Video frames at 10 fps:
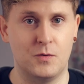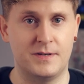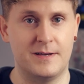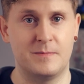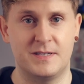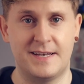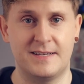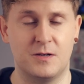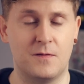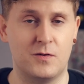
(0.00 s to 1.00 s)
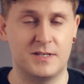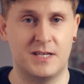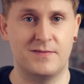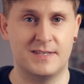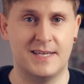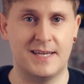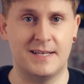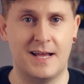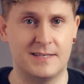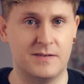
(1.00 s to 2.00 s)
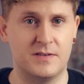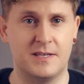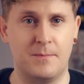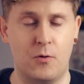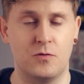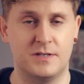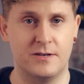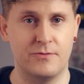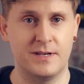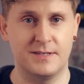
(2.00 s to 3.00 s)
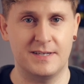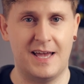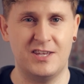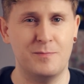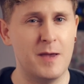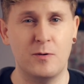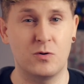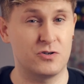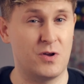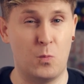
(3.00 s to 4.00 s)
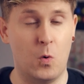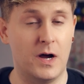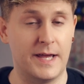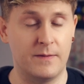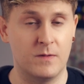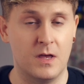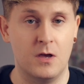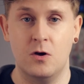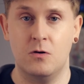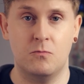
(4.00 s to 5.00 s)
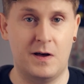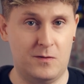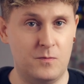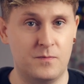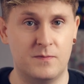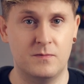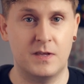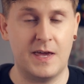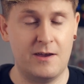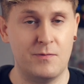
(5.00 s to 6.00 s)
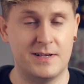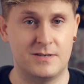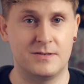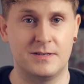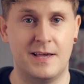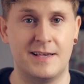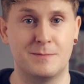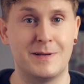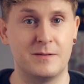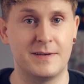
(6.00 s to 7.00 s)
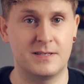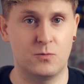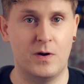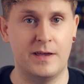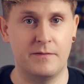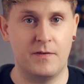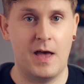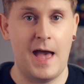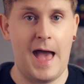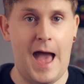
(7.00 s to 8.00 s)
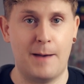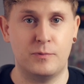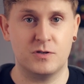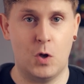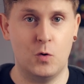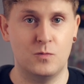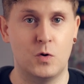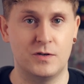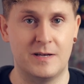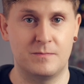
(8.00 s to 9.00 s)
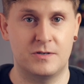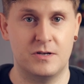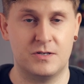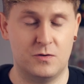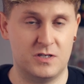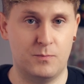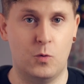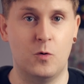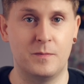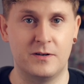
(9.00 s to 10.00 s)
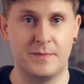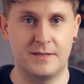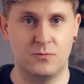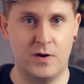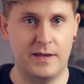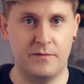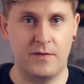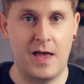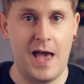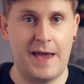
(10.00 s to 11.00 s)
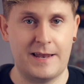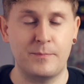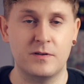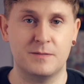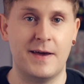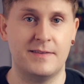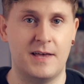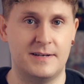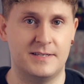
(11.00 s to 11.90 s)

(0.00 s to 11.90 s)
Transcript: modems in its iPhone 17 and 17 Pro series, and you may be wondering why. Well, the key reason is millimeter wave. Apple's own modem does not support millimeter wave, and Apple has made that